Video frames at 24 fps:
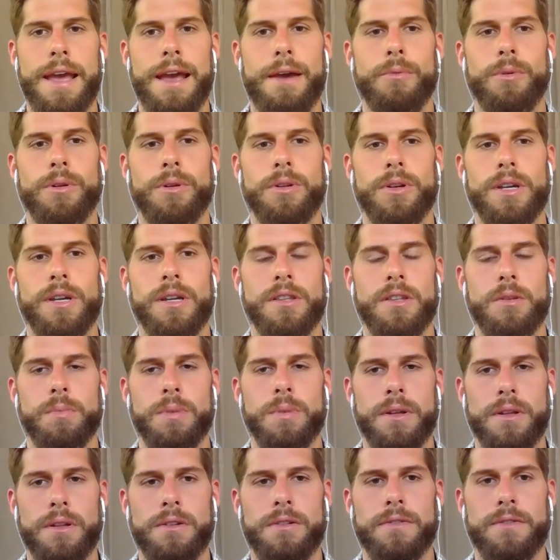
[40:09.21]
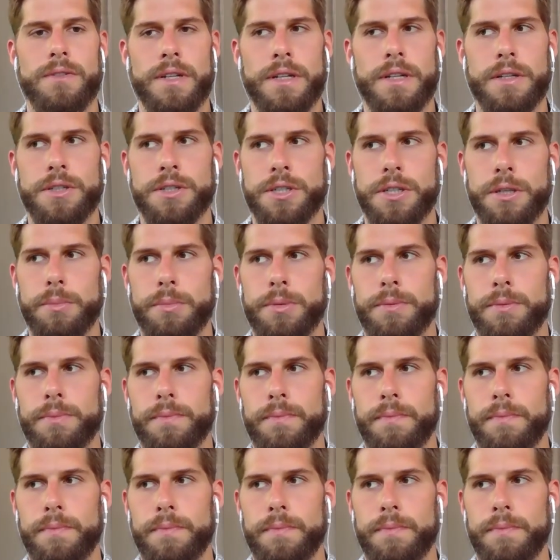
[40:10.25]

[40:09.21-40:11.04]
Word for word: and we're looking at the pillar of leadership.